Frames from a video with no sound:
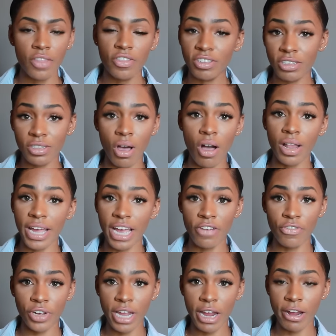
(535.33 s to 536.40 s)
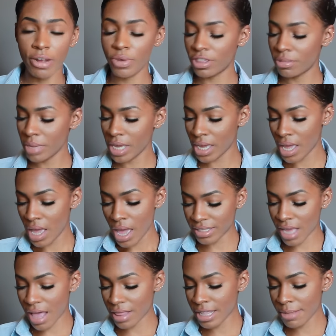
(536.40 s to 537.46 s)
this is all I ever carry with me
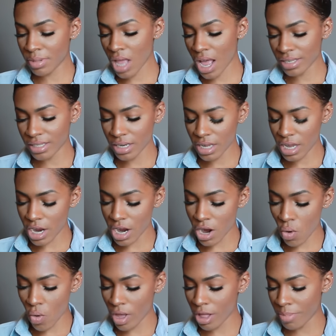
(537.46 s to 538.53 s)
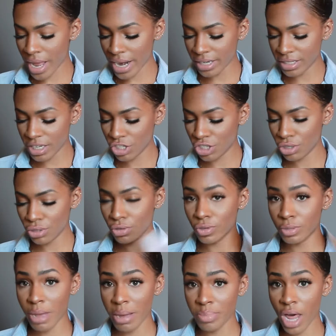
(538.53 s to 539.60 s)
it's got lip gloss in here oil blotting
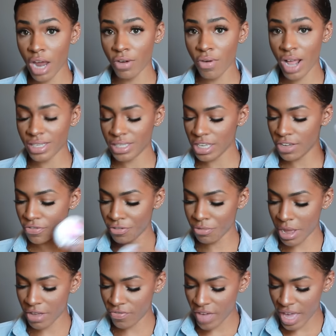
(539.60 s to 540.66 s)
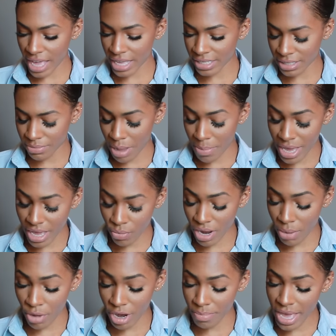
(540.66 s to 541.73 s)
tissues my blotterazzi for my face my make
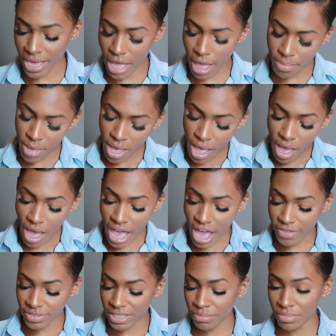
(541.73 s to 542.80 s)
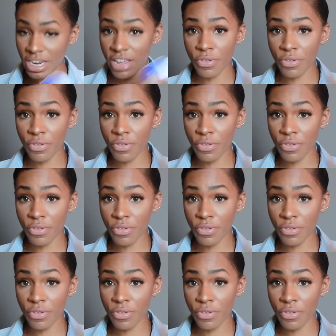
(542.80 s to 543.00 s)
when I'm wearing makeup I have some